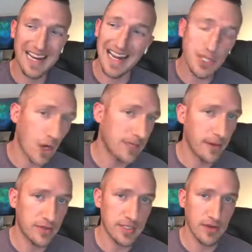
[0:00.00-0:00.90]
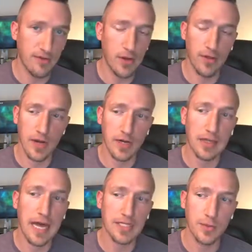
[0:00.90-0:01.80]
and I talked about this in a video that I did
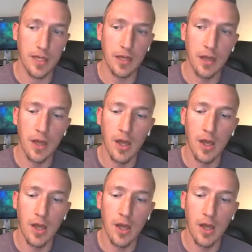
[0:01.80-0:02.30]
last week.